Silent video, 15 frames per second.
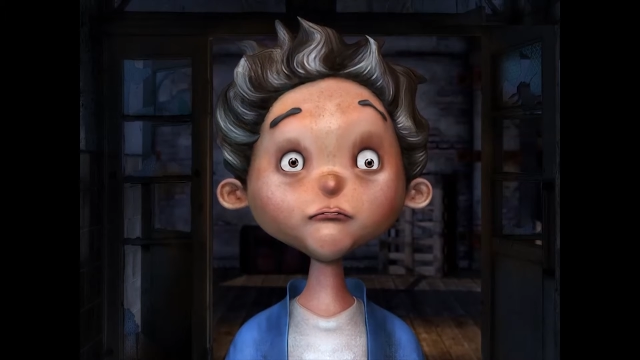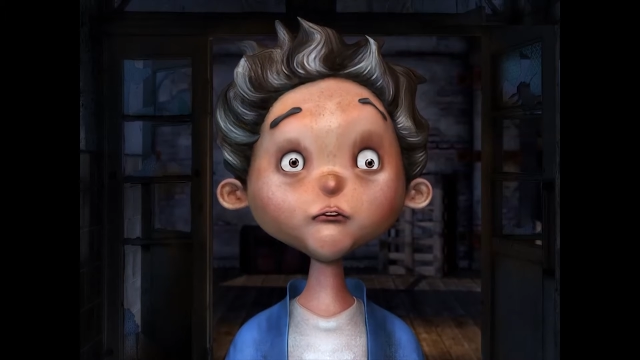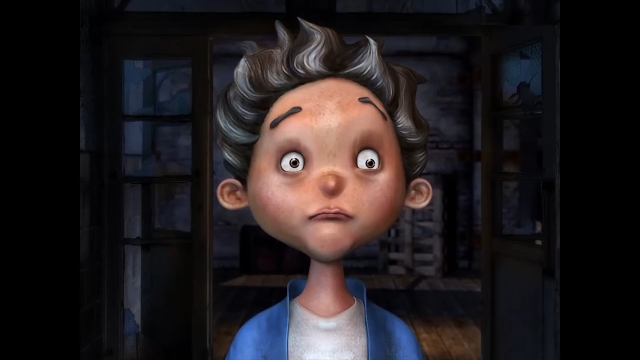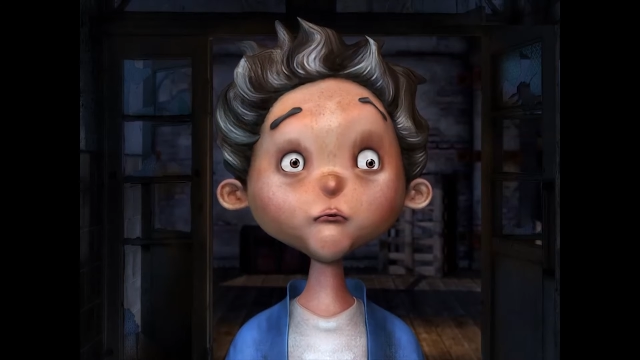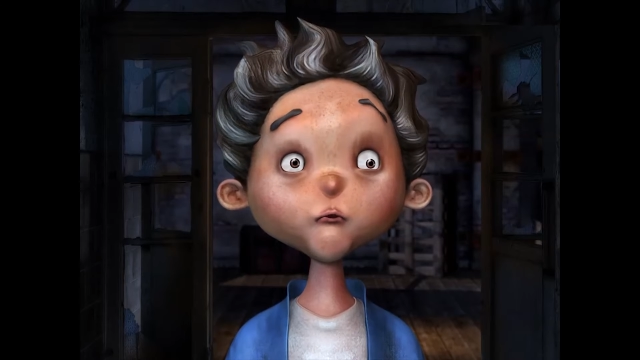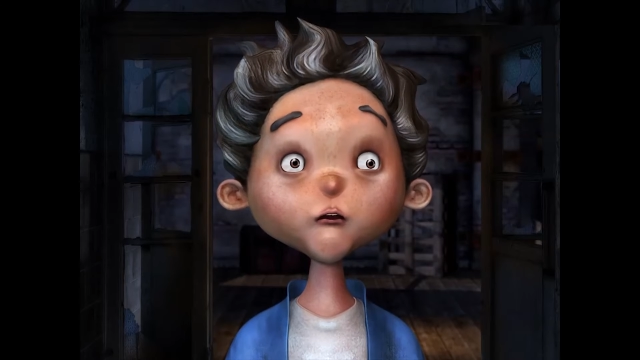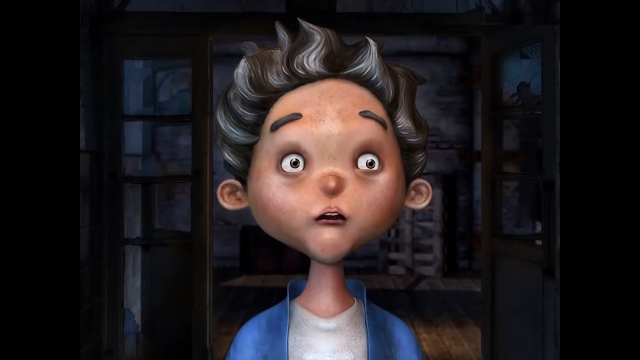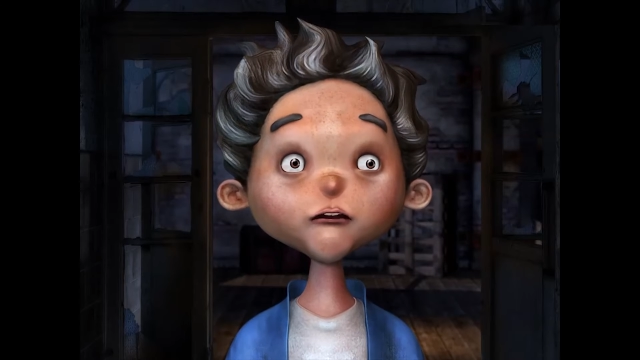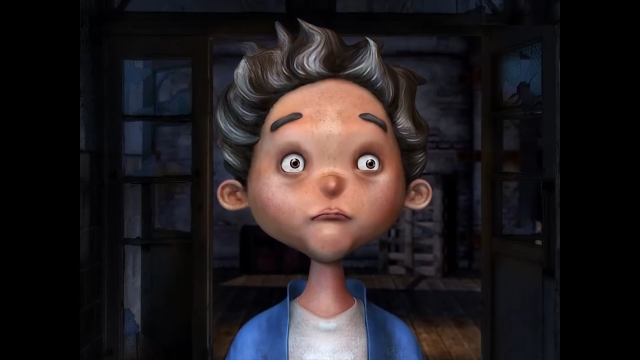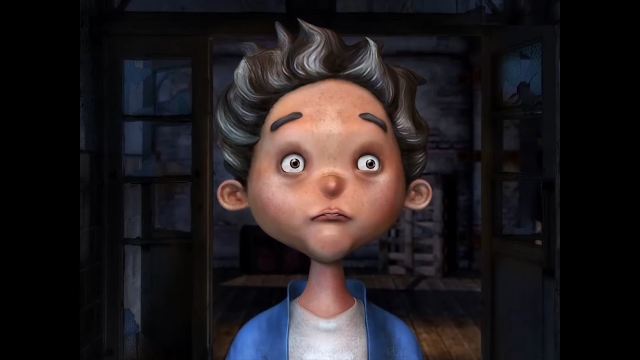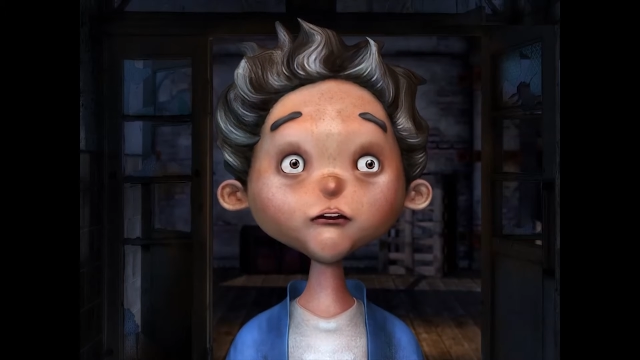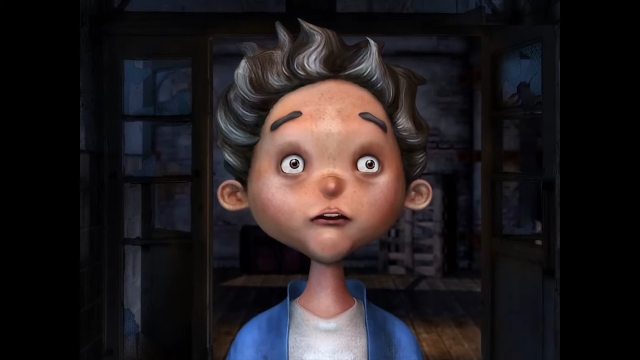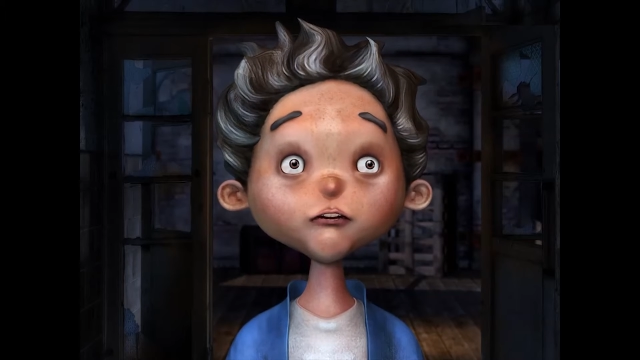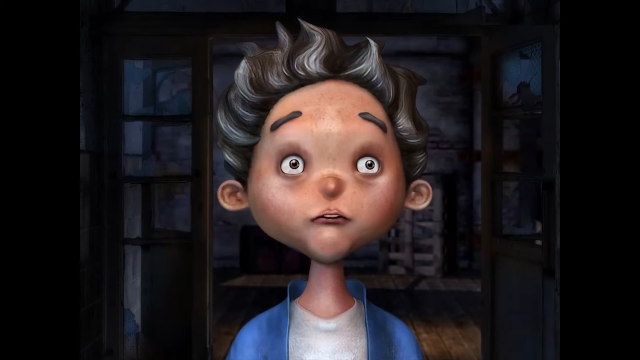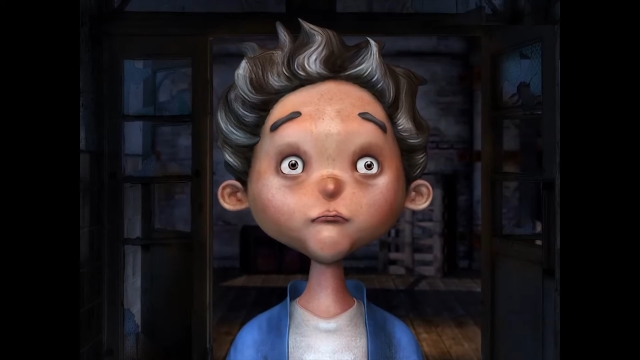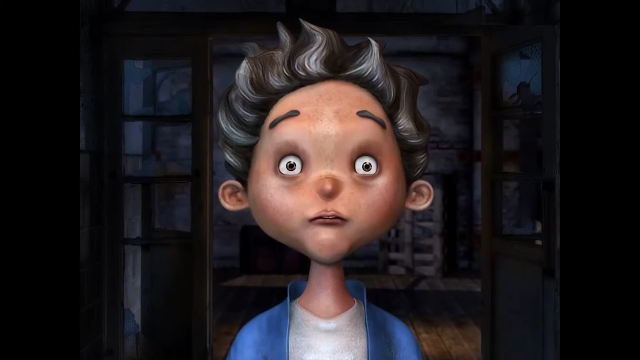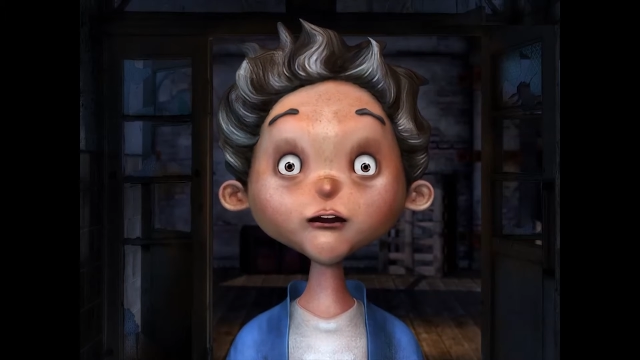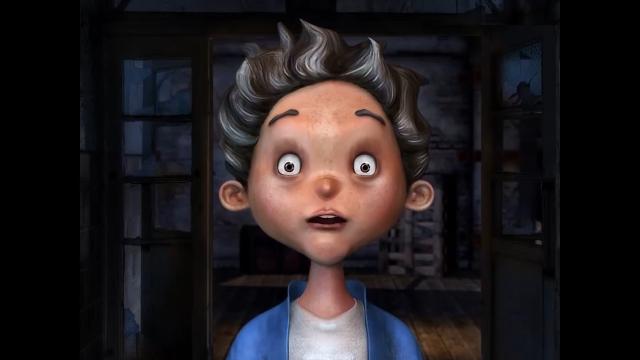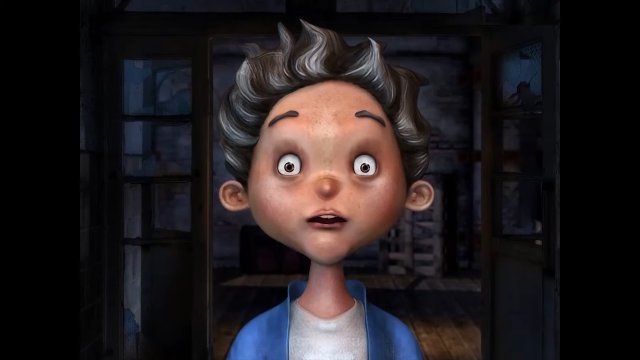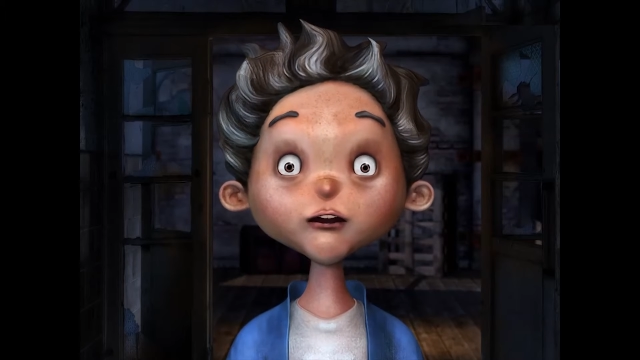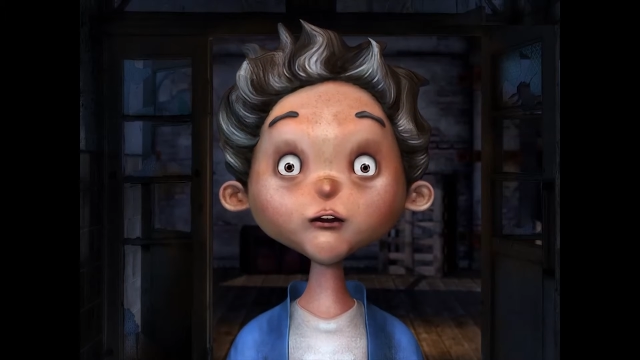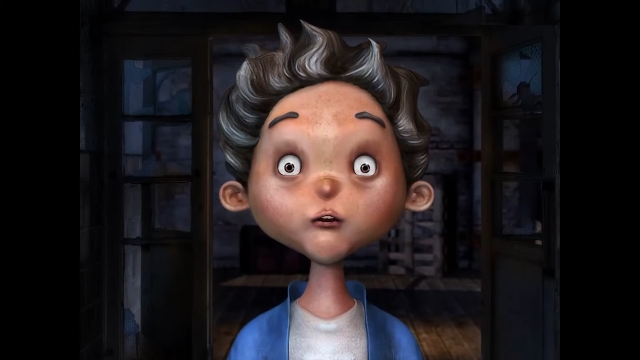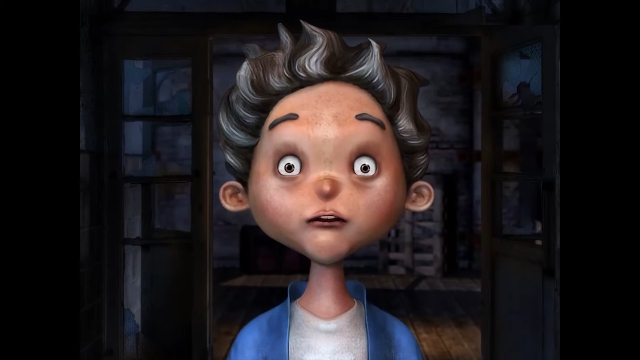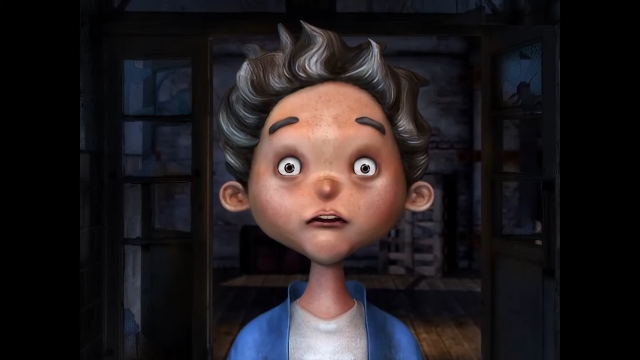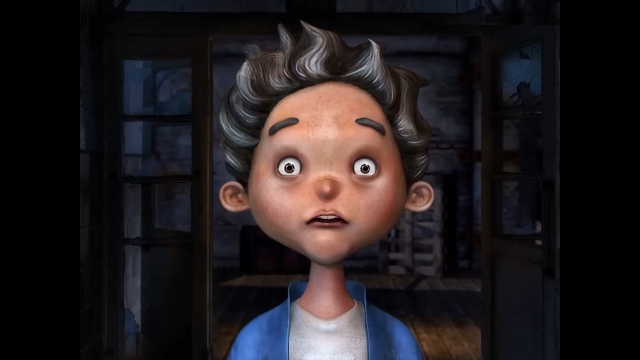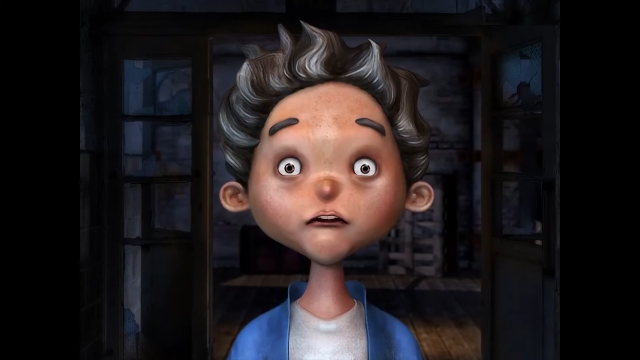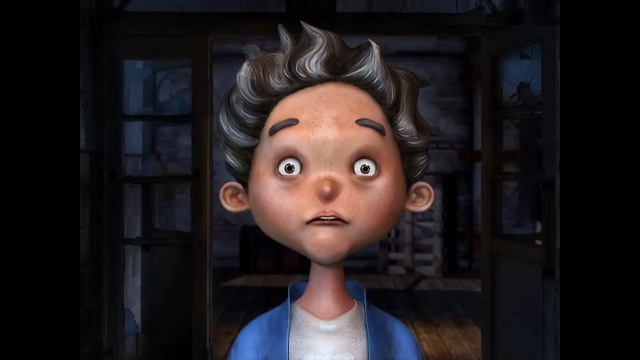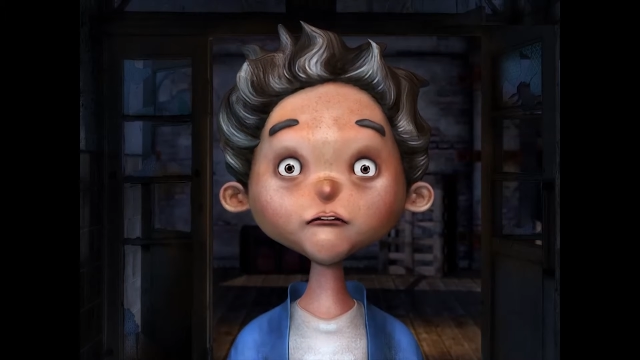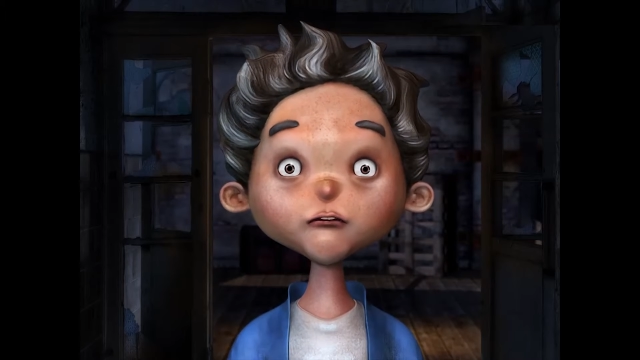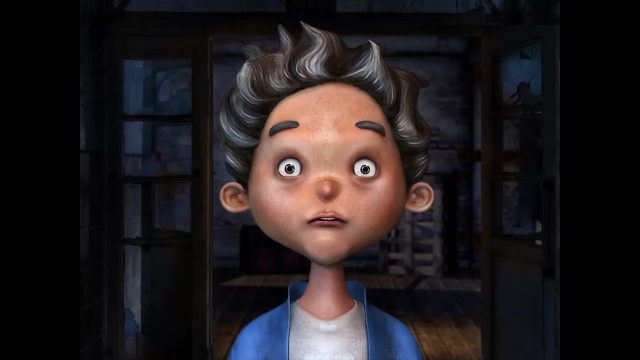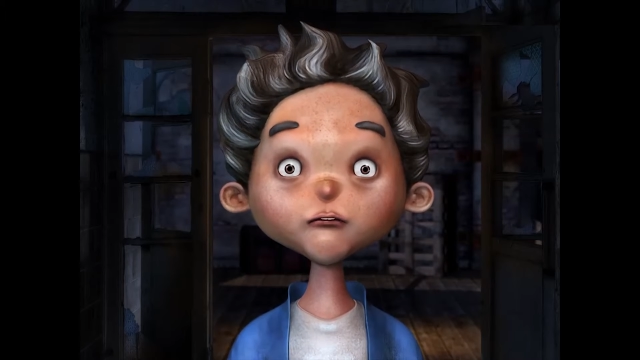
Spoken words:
Anima did as she had been told,